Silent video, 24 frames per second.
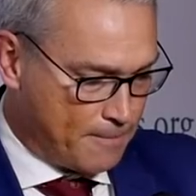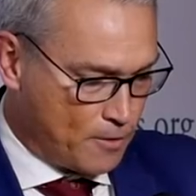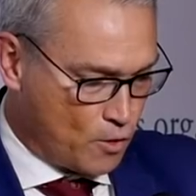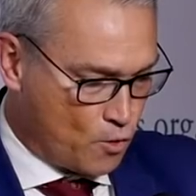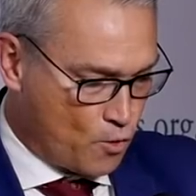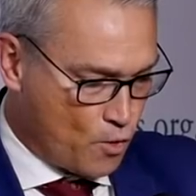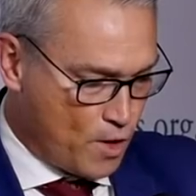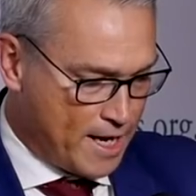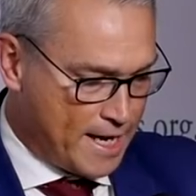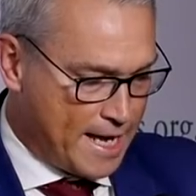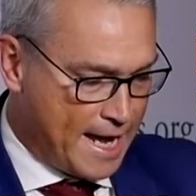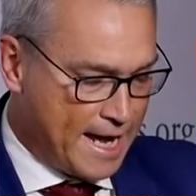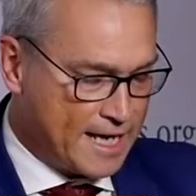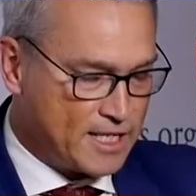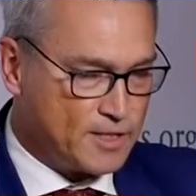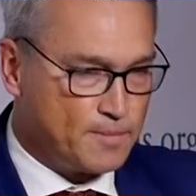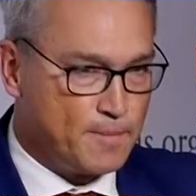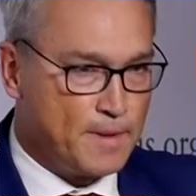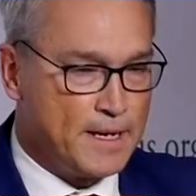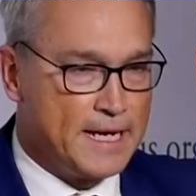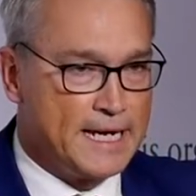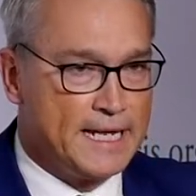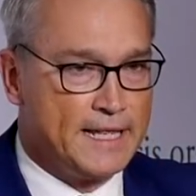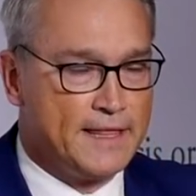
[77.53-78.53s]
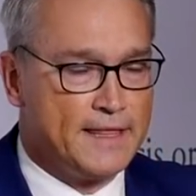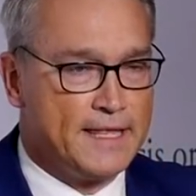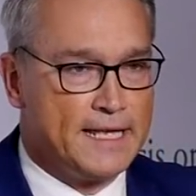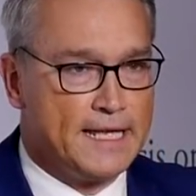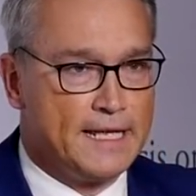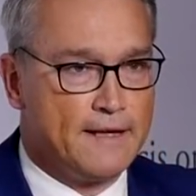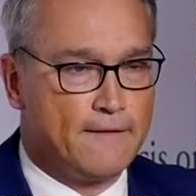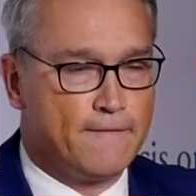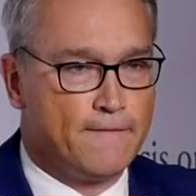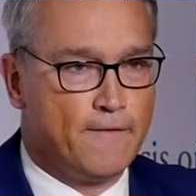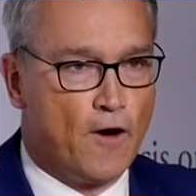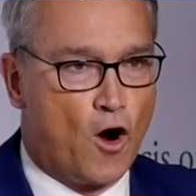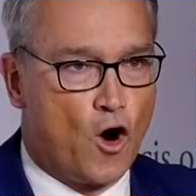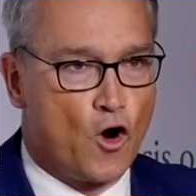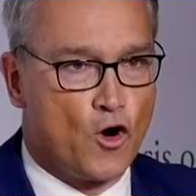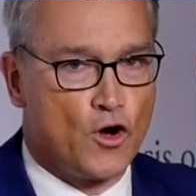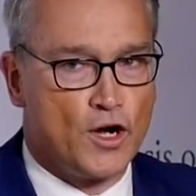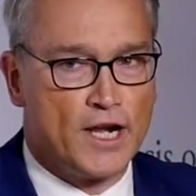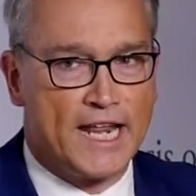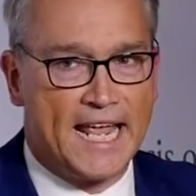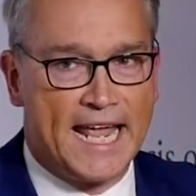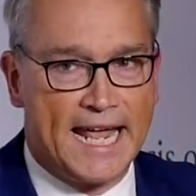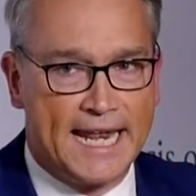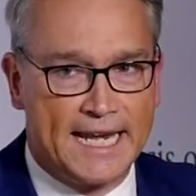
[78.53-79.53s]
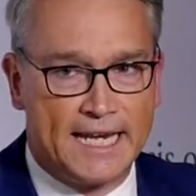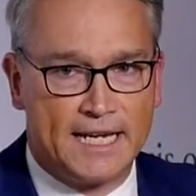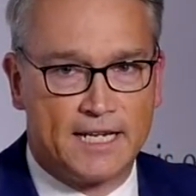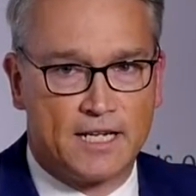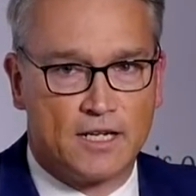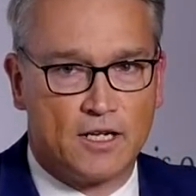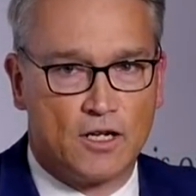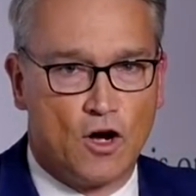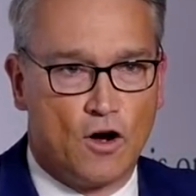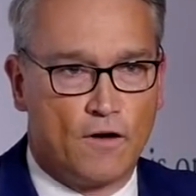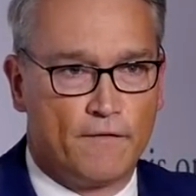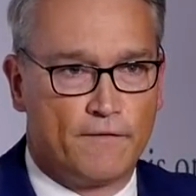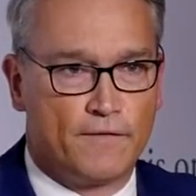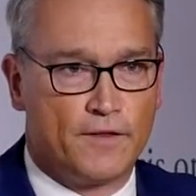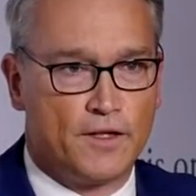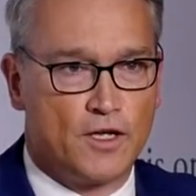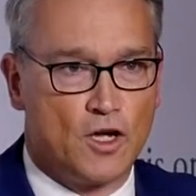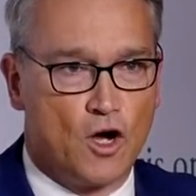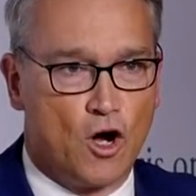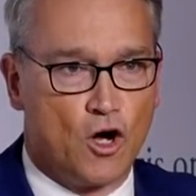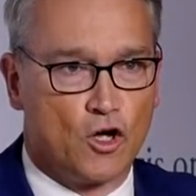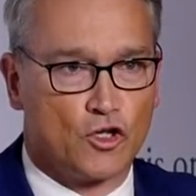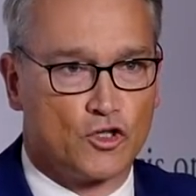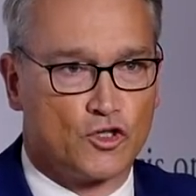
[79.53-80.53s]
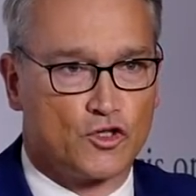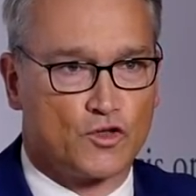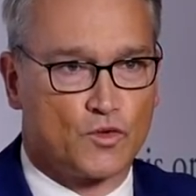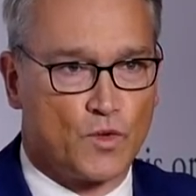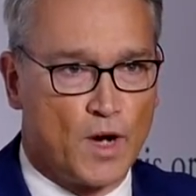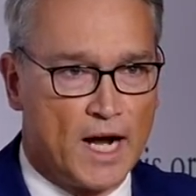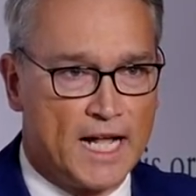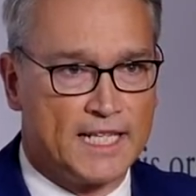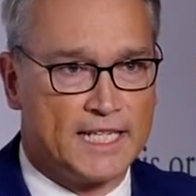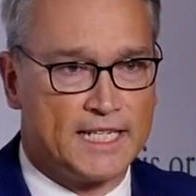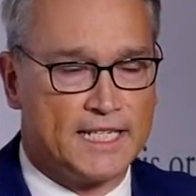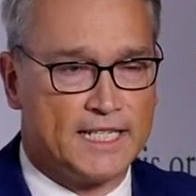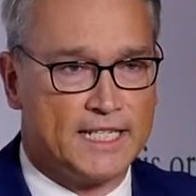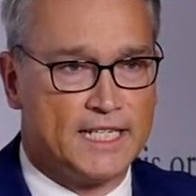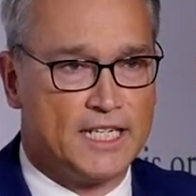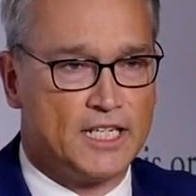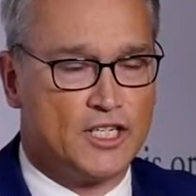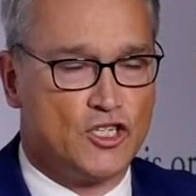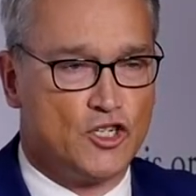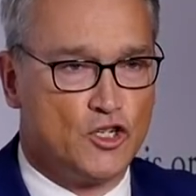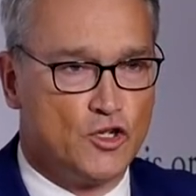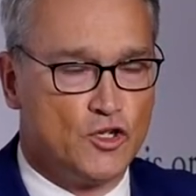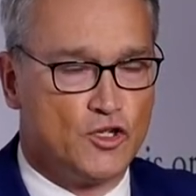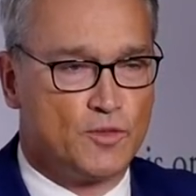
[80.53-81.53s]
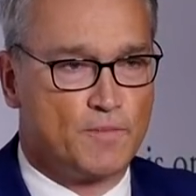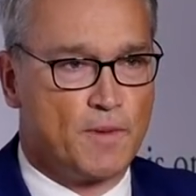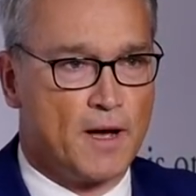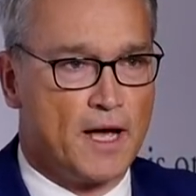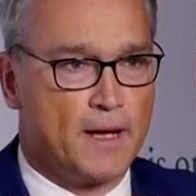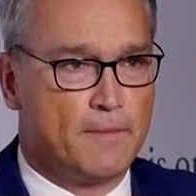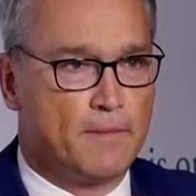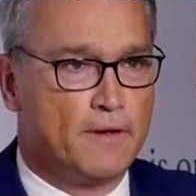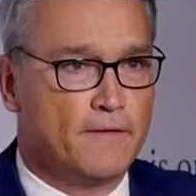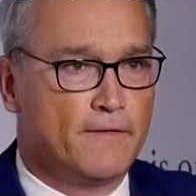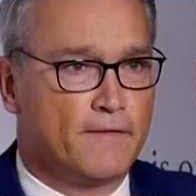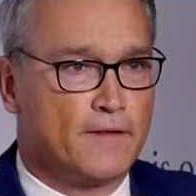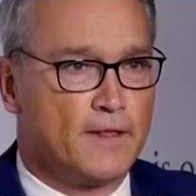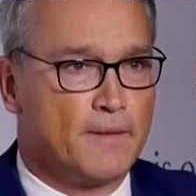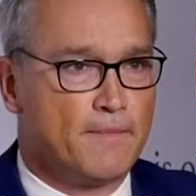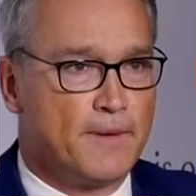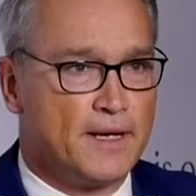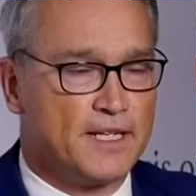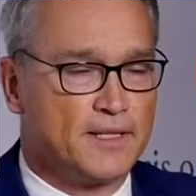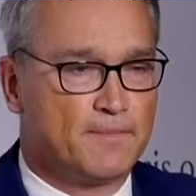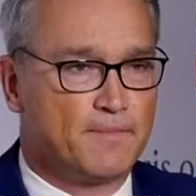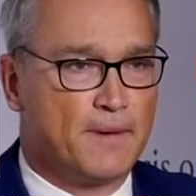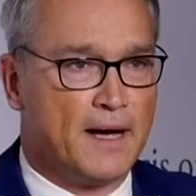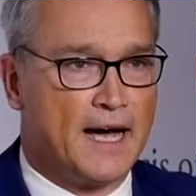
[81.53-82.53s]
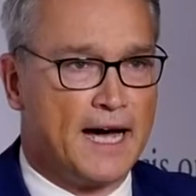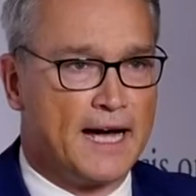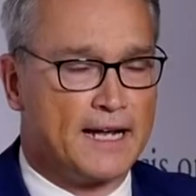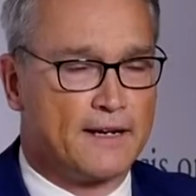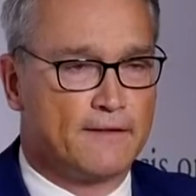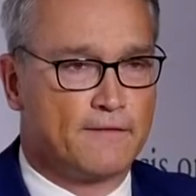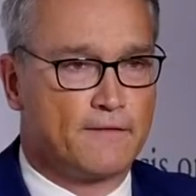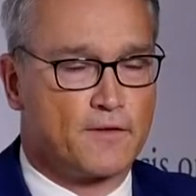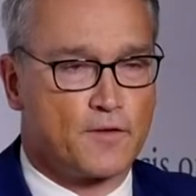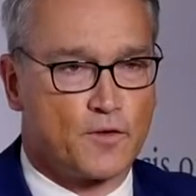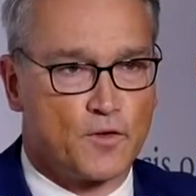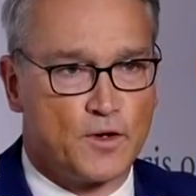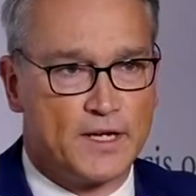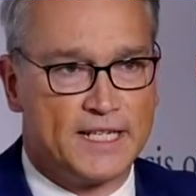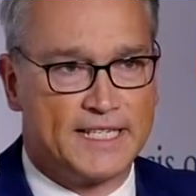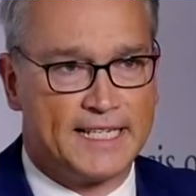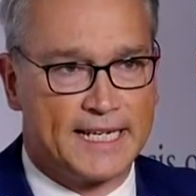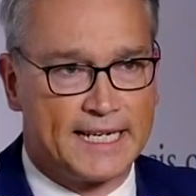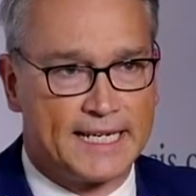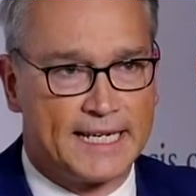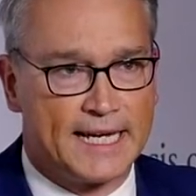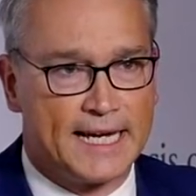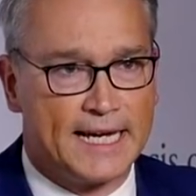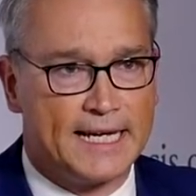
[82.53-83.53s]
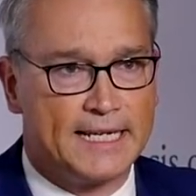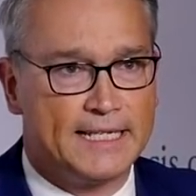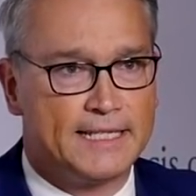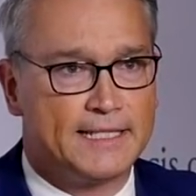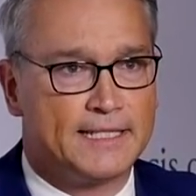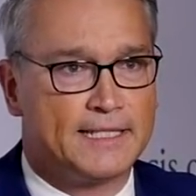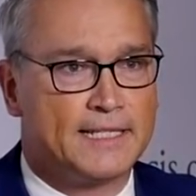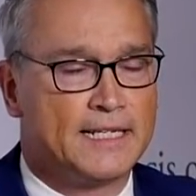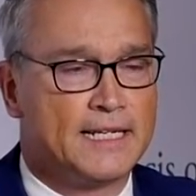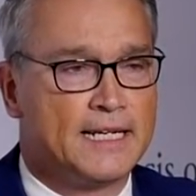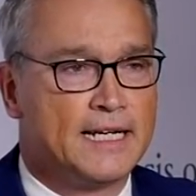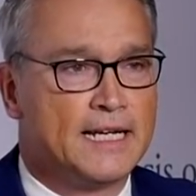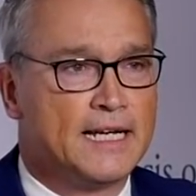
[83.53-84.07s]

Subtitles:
Greg has been the foreign editor of the Australian newspaper for the best part of three decades.